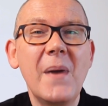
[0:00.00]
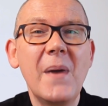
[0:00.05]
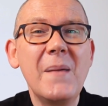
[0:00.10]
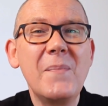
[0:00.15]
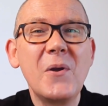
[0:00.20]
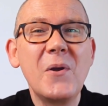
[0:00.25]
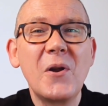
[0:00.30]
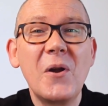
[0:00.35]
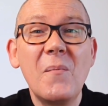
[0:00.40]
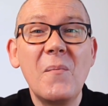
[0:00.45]

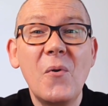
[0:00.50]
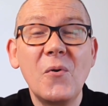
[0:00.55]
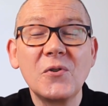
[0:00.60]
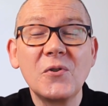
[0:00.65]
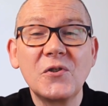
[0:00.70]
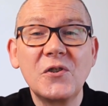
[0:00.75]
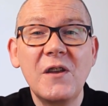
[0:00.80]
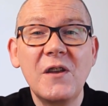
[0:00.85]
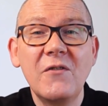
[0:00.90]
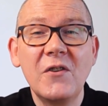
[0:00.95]
Maybe on a more
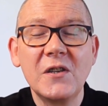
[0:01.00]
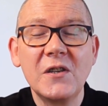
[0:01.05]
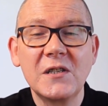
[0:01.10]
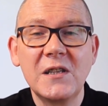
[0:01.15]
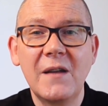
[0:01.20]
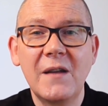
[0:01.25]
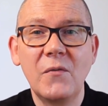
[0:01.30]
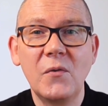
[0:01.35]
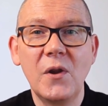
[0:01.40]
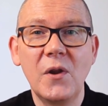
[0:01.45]
serious
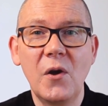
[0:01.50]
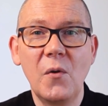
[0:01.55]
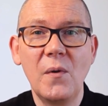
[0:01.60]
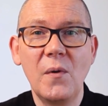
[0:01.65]
level though,